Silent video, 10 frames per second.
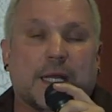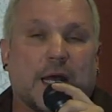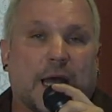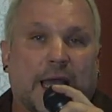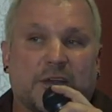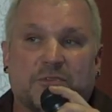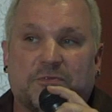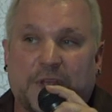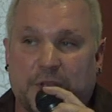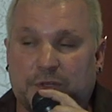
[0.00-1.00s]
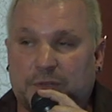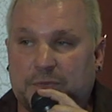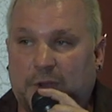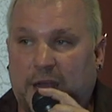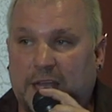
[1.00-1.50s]
and failure to
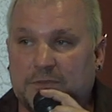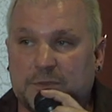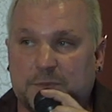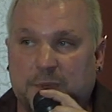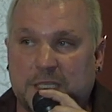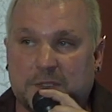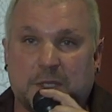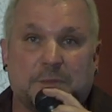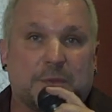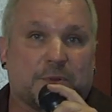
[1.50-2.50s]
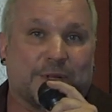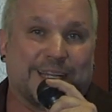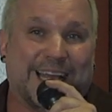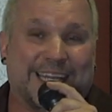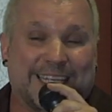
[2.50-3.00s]
thrive, which basically people are
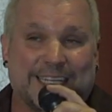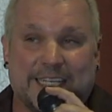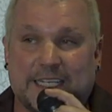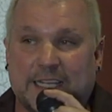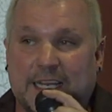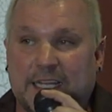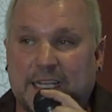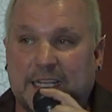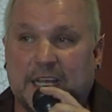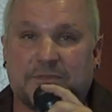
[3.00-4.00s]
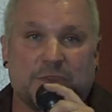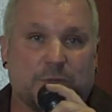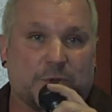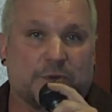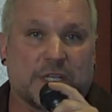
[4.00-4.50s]
not eating and not eating enough, and they're
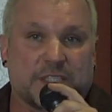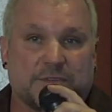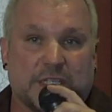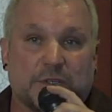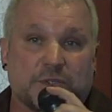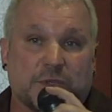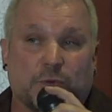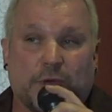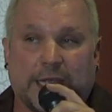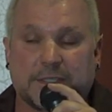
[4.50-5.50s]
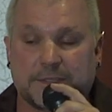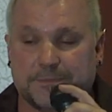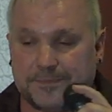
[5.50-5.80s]
progressively losing weight.